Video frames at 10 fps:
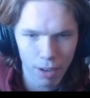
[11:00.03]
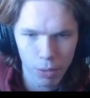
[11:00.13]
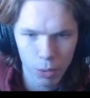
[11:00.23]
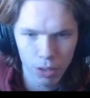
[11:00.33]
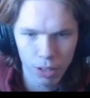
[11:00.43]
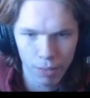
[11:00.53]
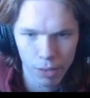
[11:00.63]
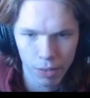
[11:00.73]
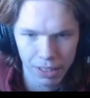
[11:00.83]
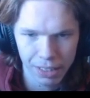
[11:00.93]
screws is enough to
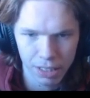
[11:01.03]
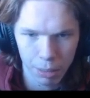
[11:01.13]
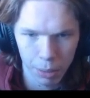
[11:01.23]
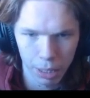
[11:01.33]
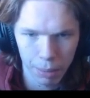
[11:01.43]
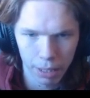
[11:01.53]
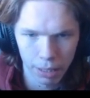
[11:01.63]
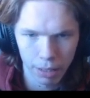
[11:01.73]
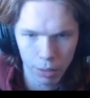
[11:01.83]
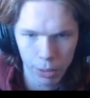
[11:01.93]
fix the submarine apparently,
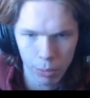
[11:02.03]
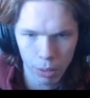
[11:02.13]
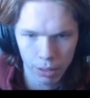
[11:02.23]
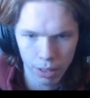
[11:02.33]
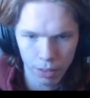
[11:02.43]
so just walk to this